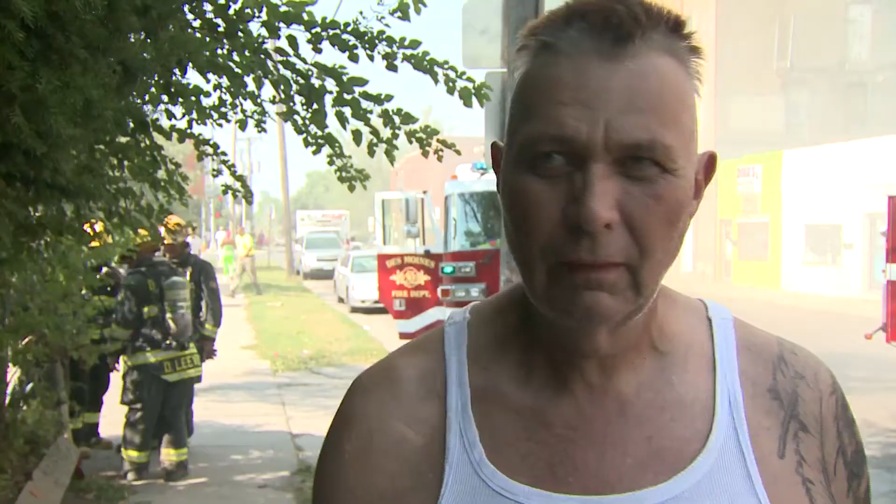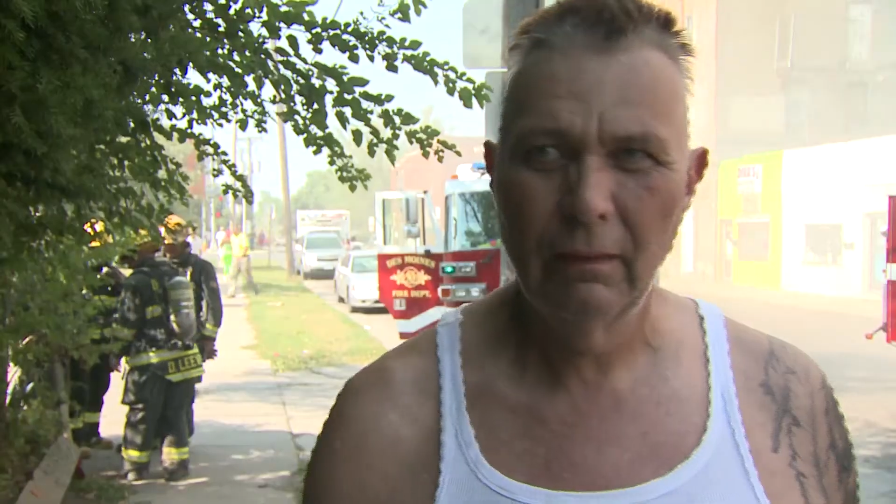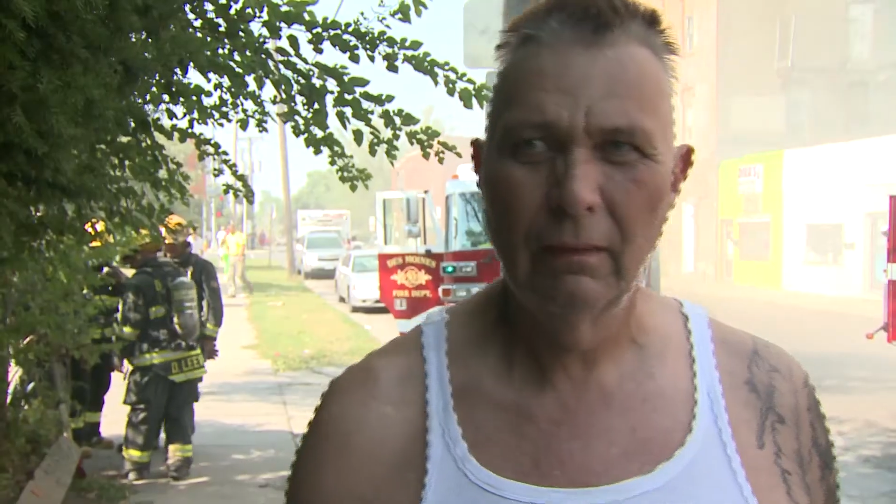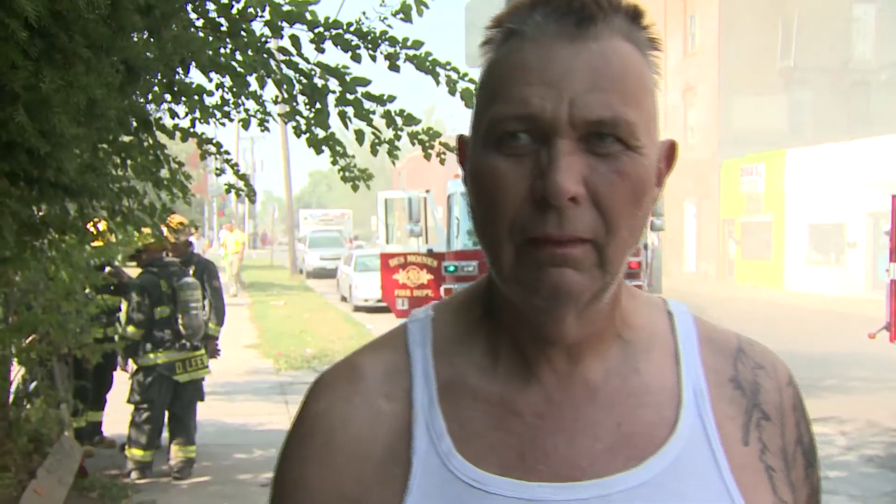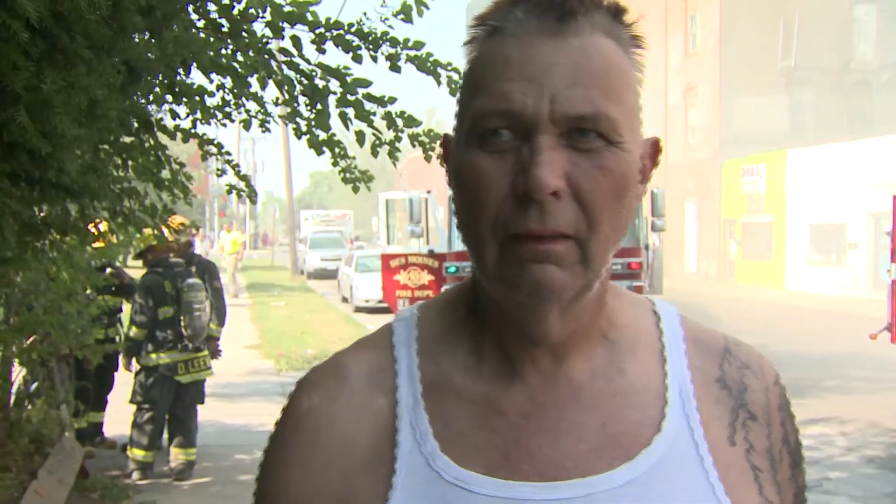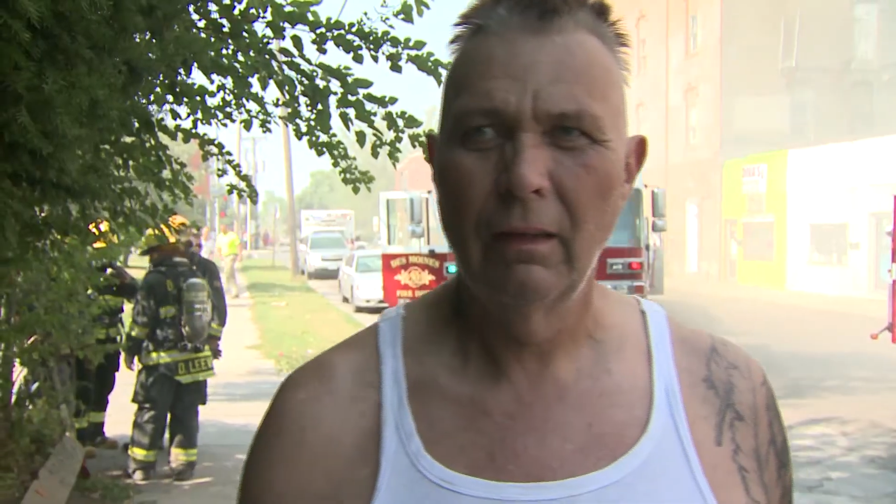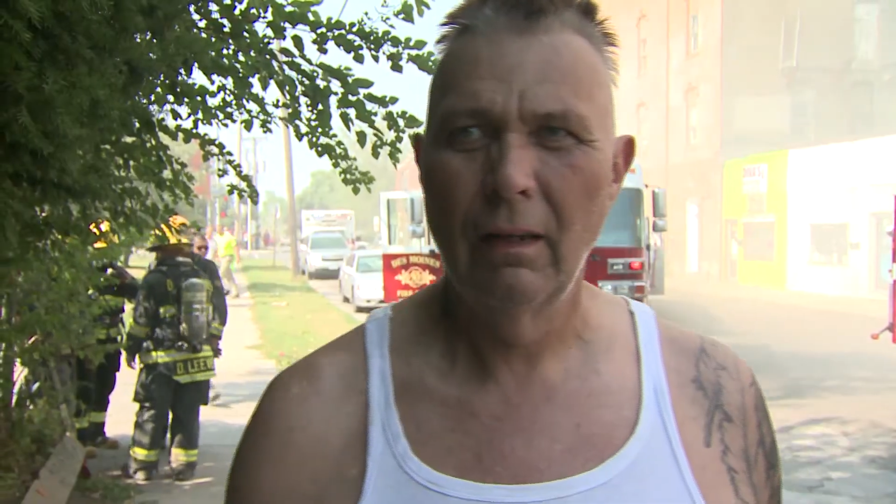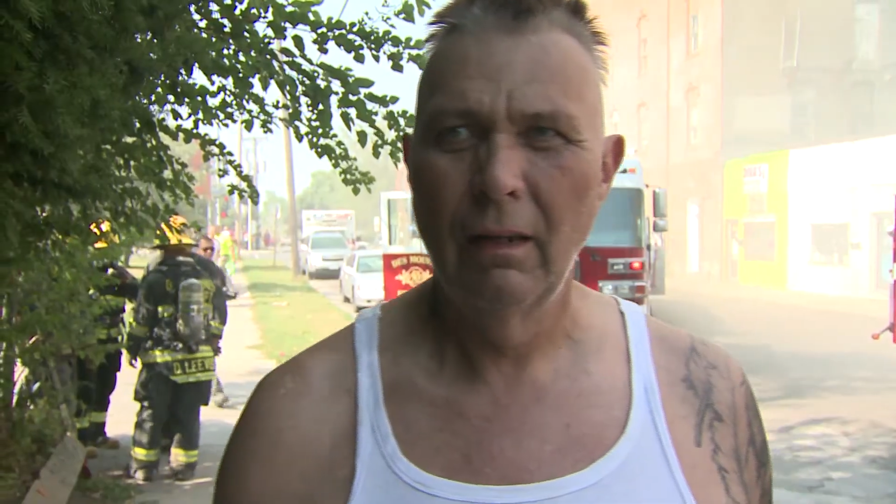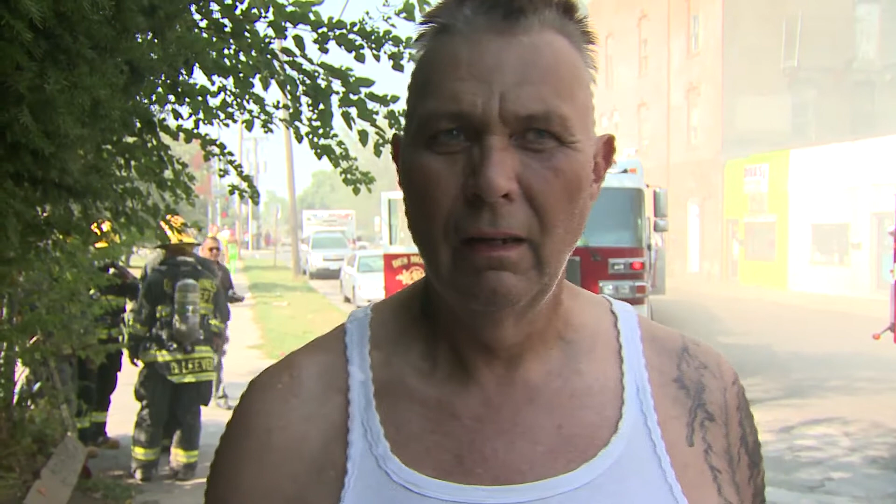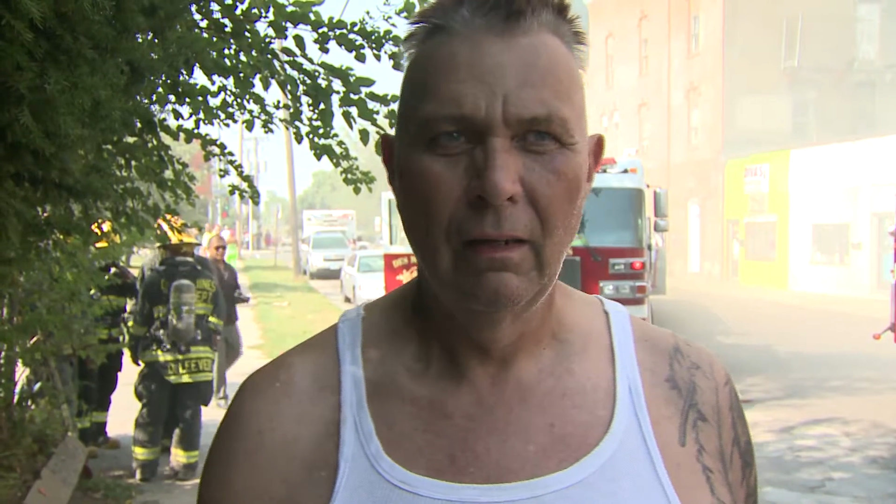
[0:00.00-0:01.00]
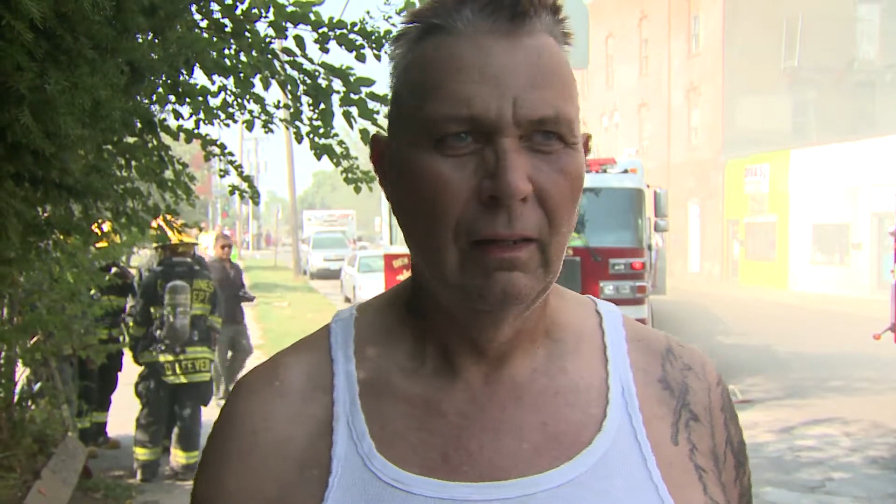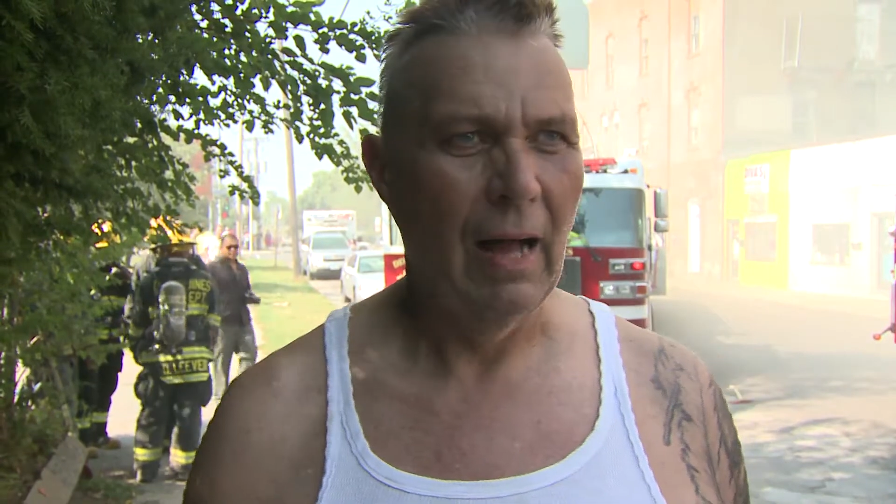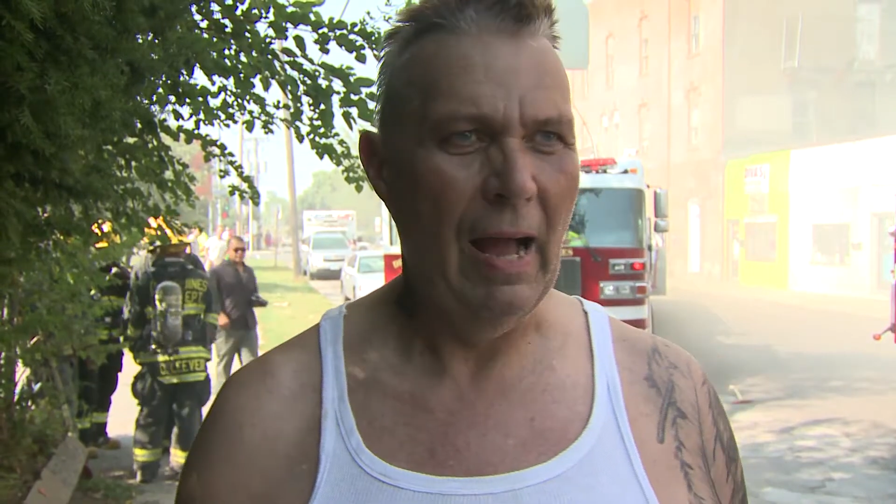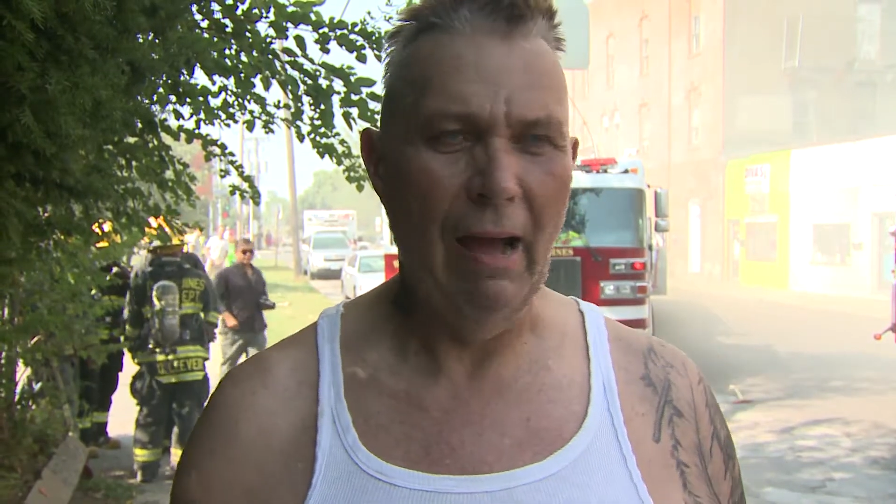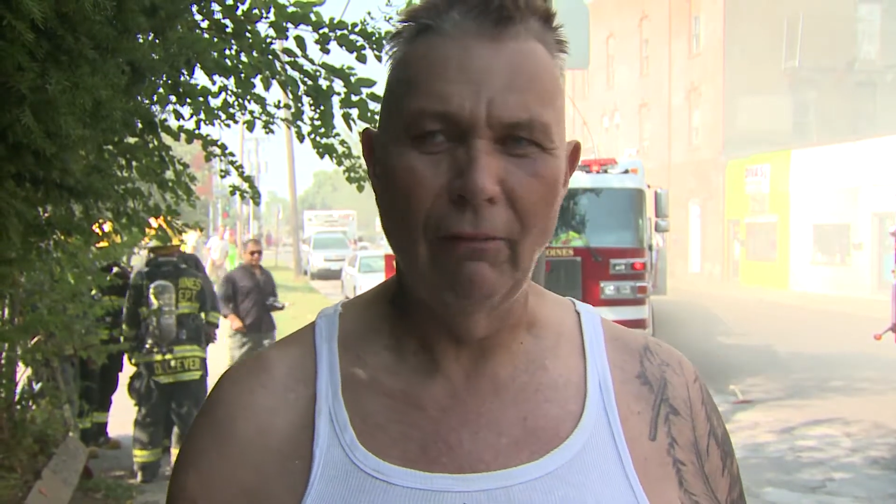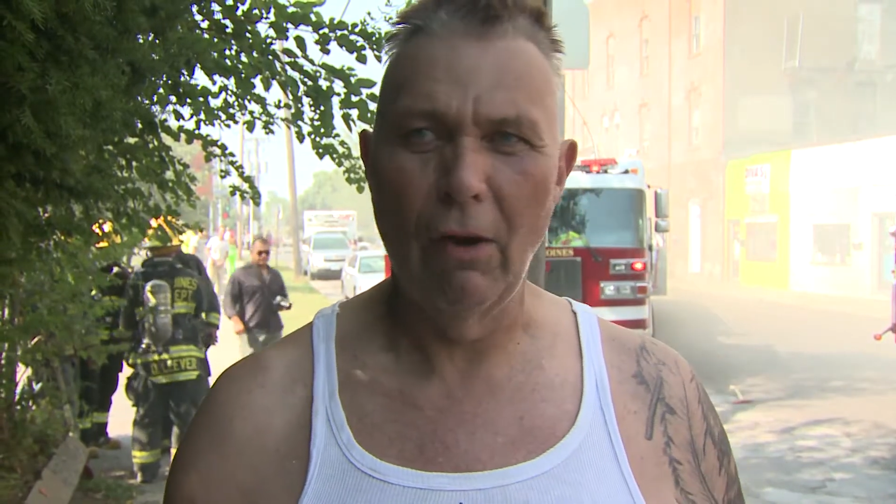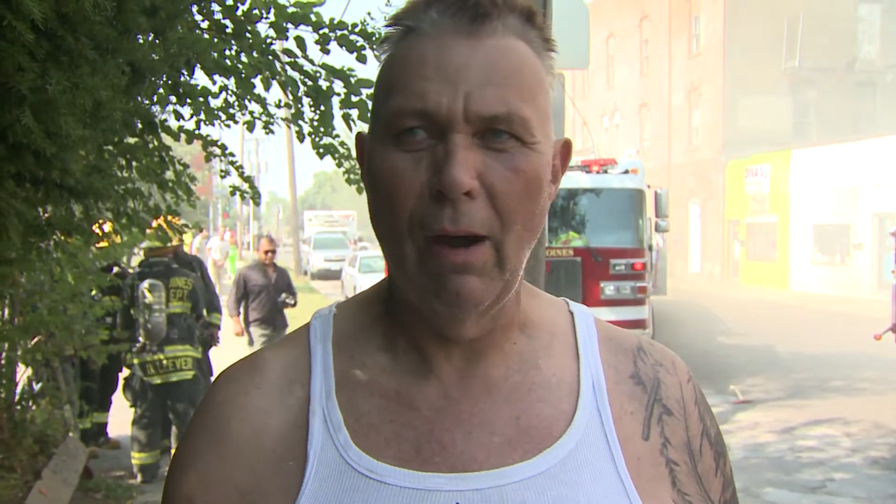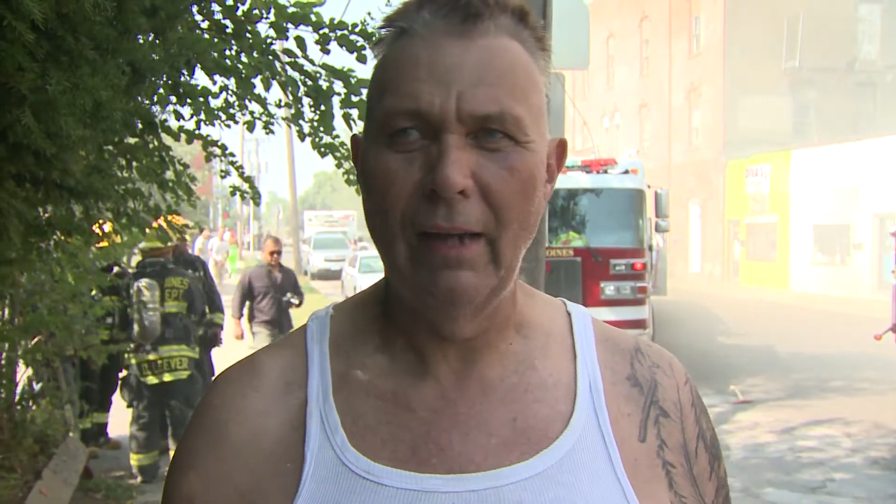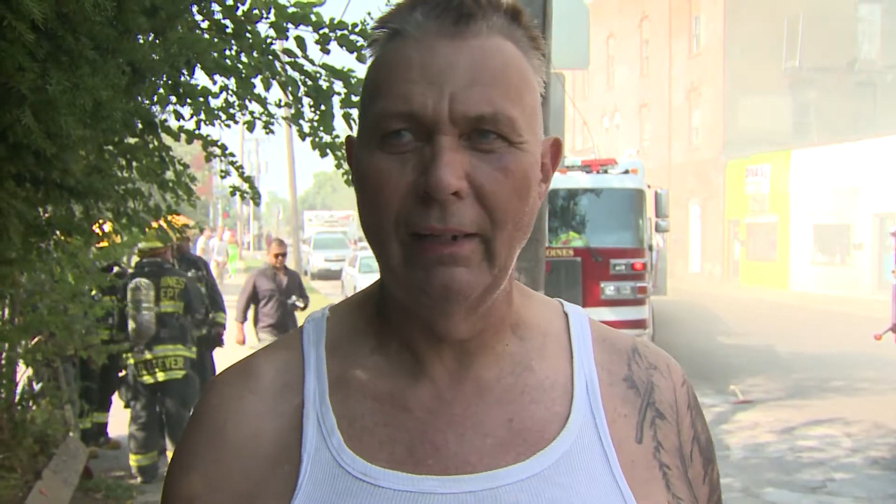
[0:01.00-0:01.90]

this guy, who they have identified